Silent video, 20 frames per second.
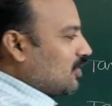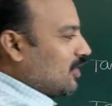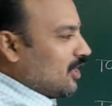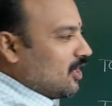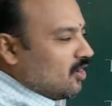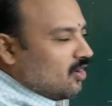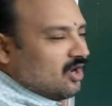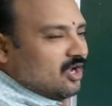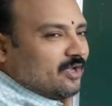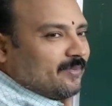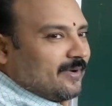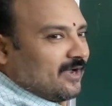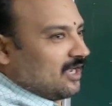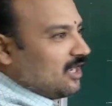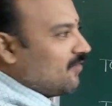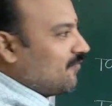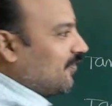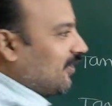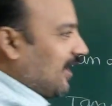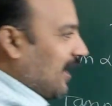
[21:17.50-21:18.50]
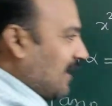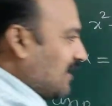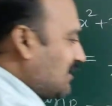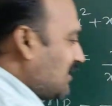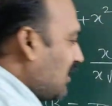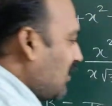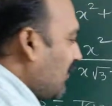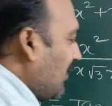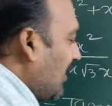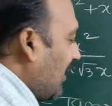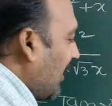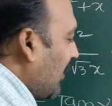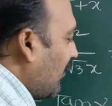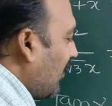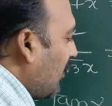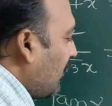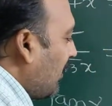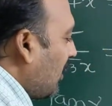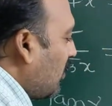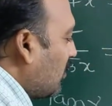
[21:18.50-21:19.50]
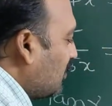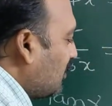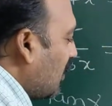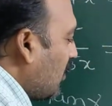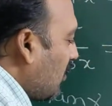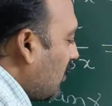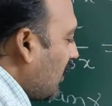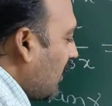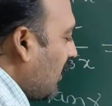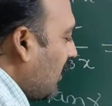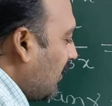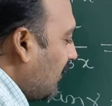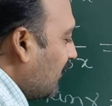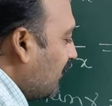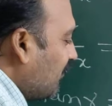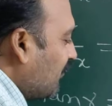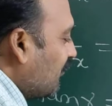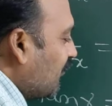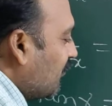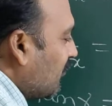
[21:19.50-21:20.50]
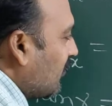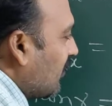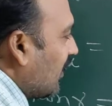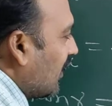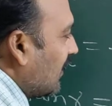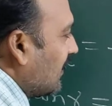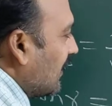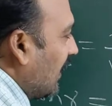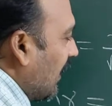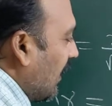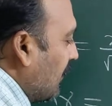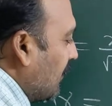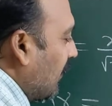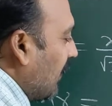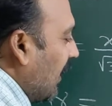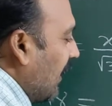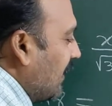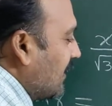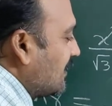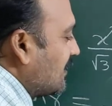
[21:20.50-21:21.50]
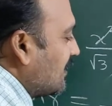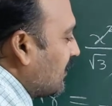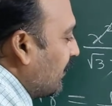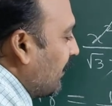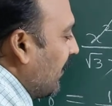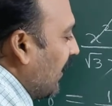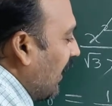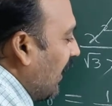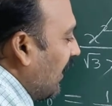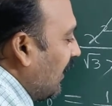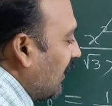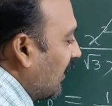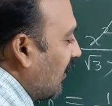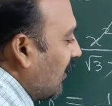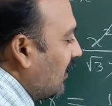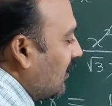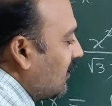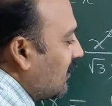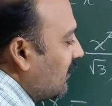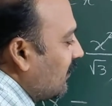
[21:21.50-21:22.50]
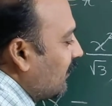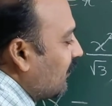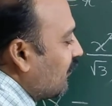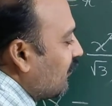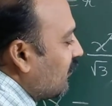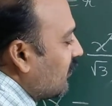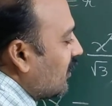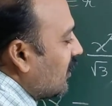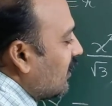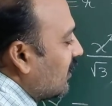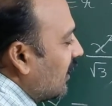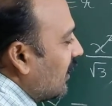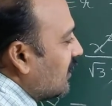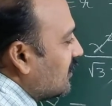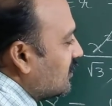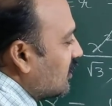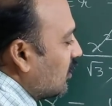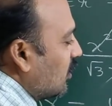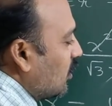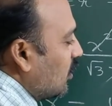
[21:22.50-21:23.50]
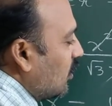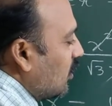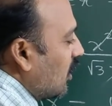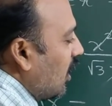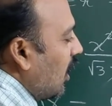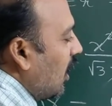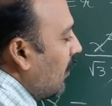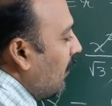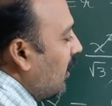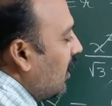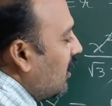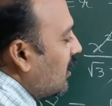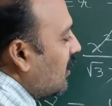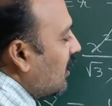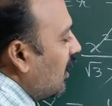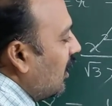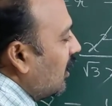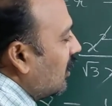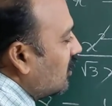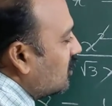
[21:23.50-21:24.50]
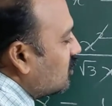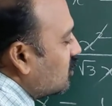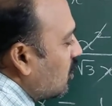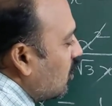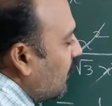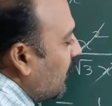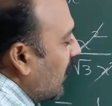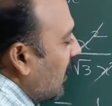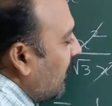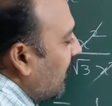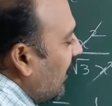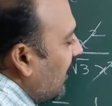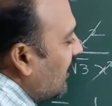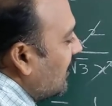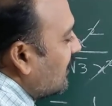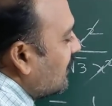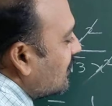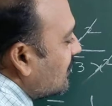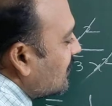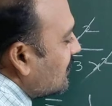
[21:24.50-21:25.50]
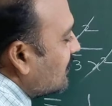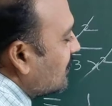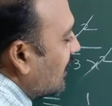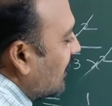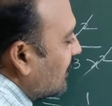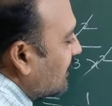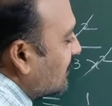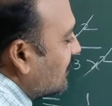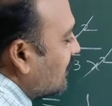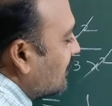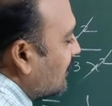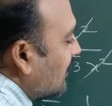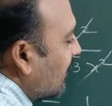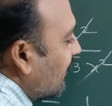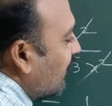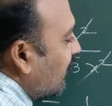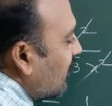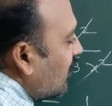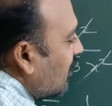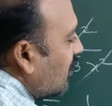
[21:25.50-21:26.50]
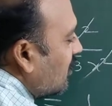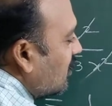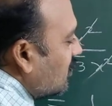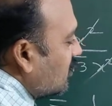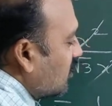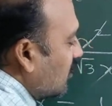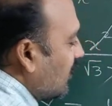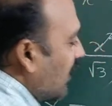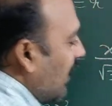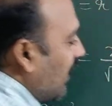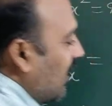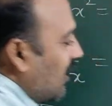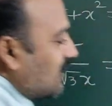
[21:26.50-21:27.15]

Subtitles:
only, ultimately if you cancel, you will get 1 by root 3 only. That implies beta, that is equal to gamma, also pi by 6. So they are